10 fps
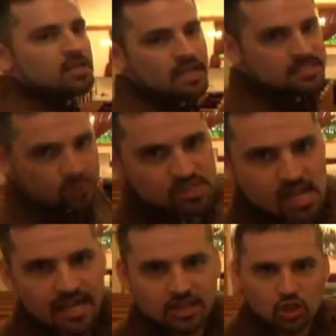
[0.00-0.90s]
As I was
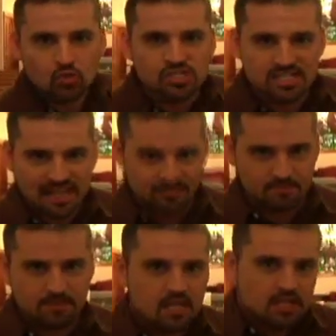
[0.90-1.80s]
saying in Luke 7,
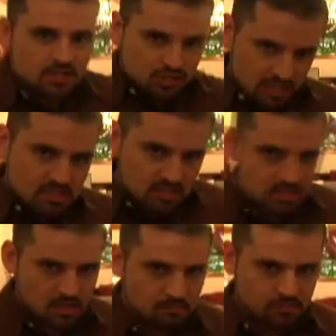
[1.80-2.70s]
Jesus
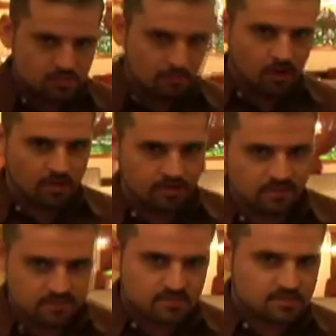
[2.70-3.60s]
stumbles upon
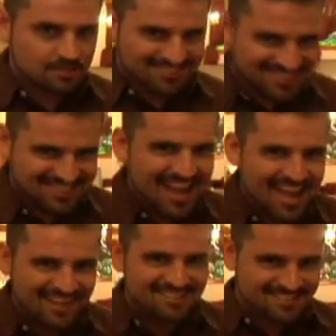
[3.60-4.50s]
this
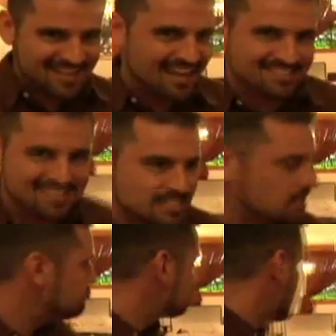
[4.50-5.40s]
sad, sad
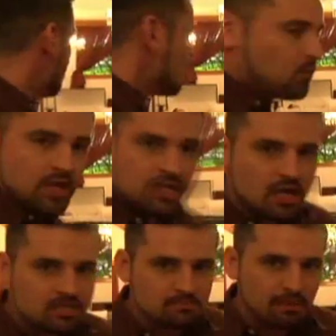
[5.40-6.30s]
scene. And when he
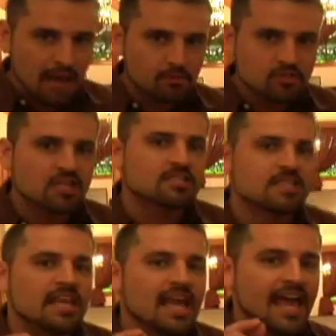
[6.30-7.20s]
does, the Bible says
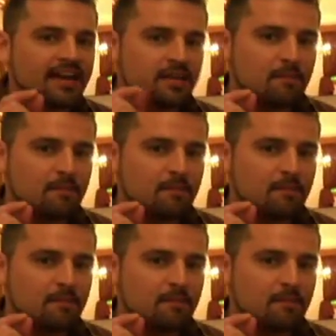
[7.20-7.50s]
he had